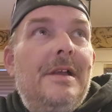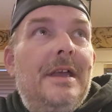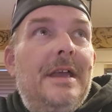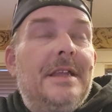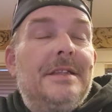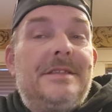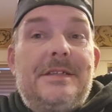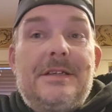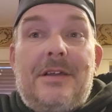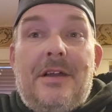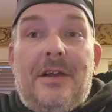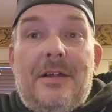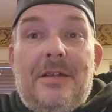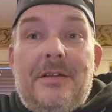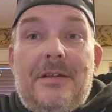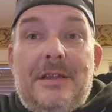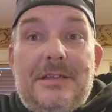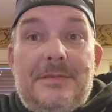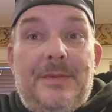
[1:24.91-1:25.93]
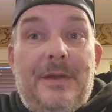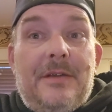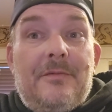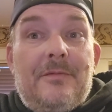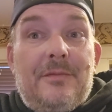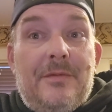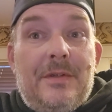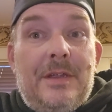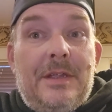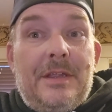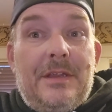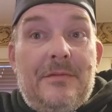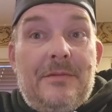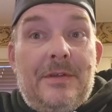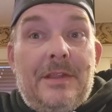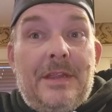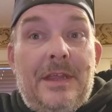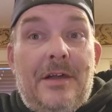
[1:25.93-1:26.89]
Instacart has been really,
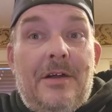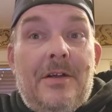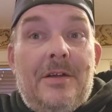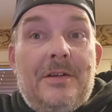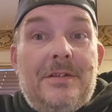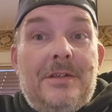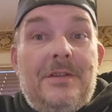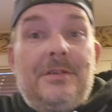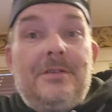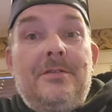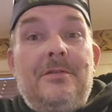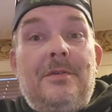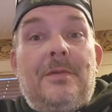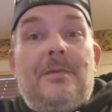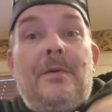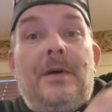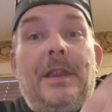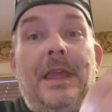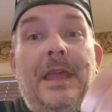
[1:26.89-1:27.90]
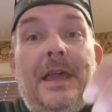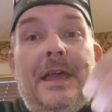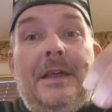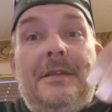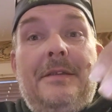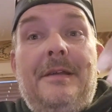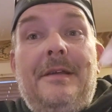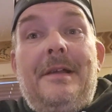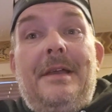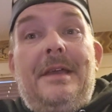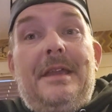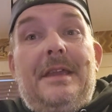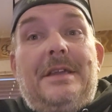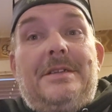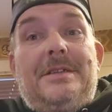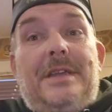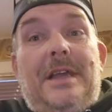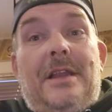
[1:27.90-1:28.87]
really hard to do with one hand
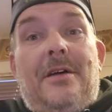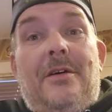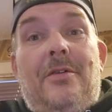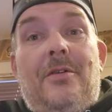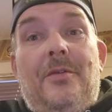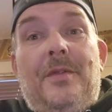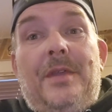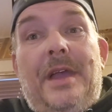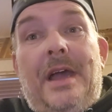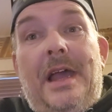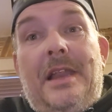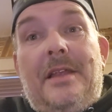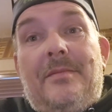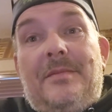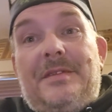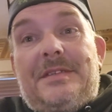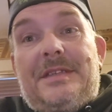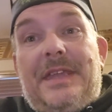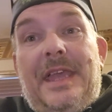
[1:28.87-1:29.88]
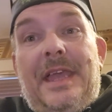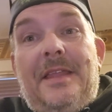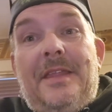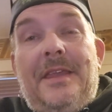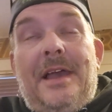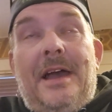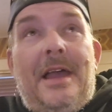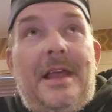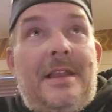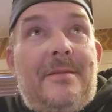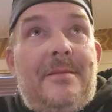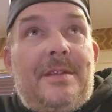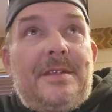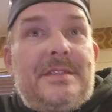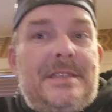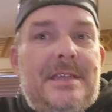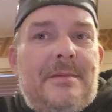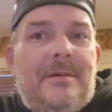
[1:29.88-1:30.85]
because you got to hold the item and scan the item,
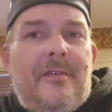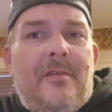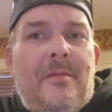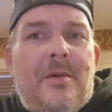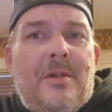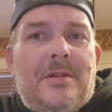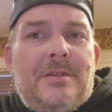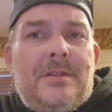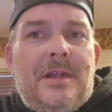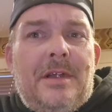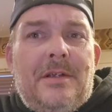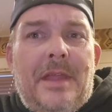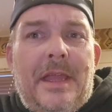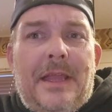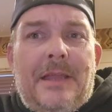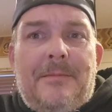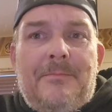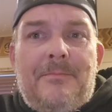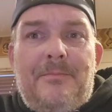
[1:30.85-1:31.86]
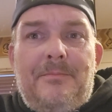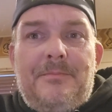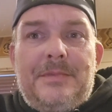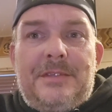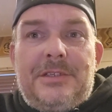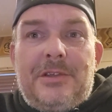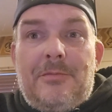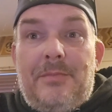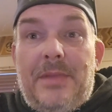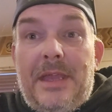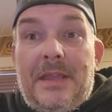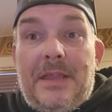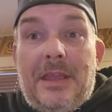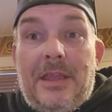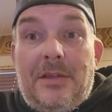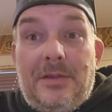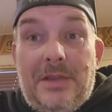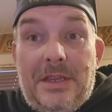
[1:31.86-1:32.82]
and some of them are like so big
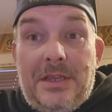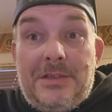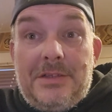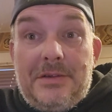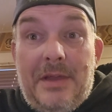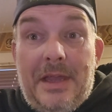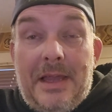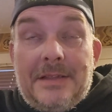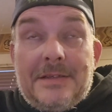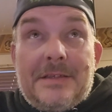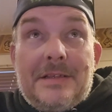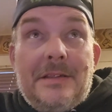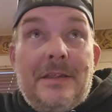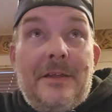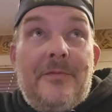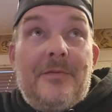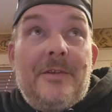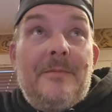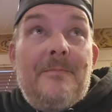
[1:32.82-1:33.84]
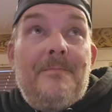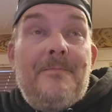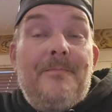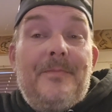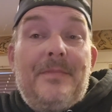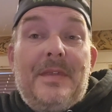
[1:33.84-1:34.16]
that you need two hands to lift them.